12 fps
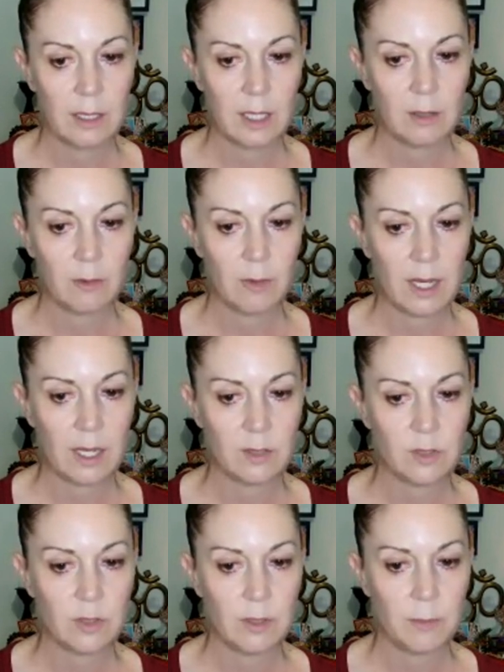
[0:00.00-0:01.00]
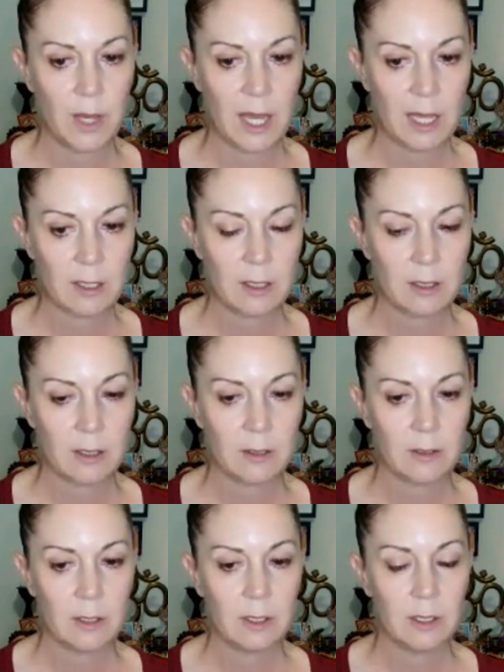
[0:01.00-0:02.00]
and then around to the back,
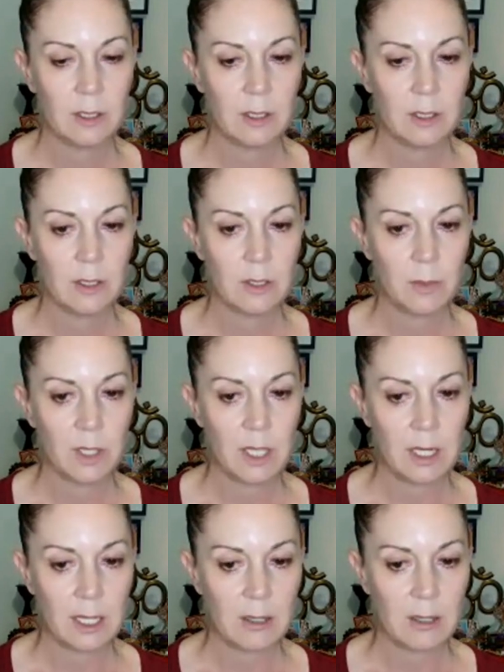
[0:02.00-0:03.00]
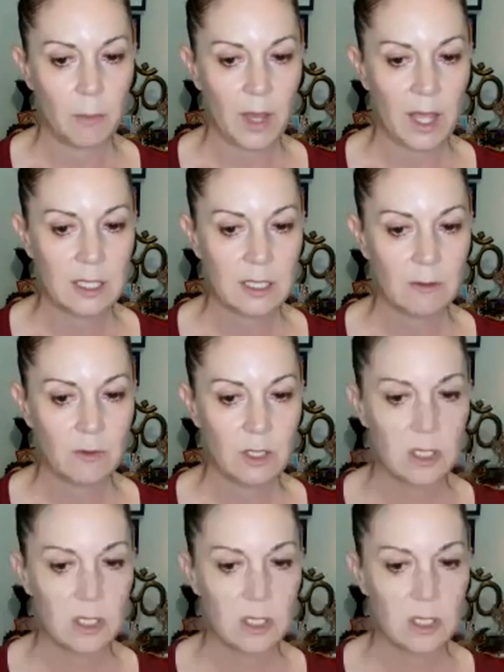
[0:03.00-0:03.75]
beginning at the base of